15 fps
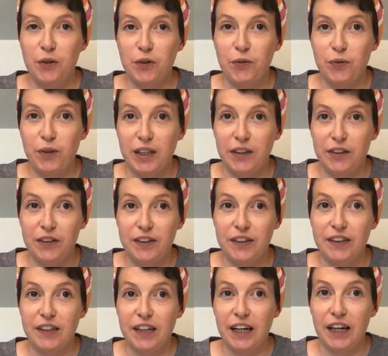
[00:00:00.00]
if we could
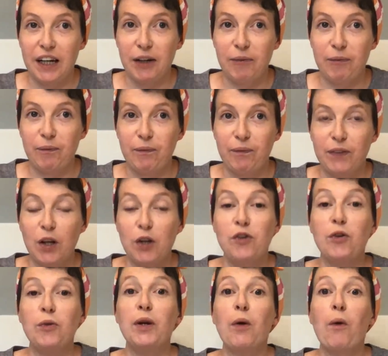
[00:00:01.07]

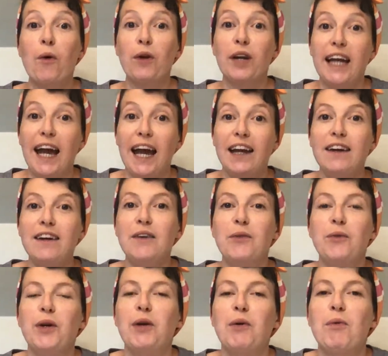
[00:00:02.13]
do it all again,
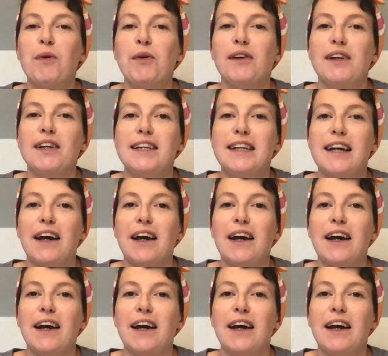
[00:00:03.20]
we would,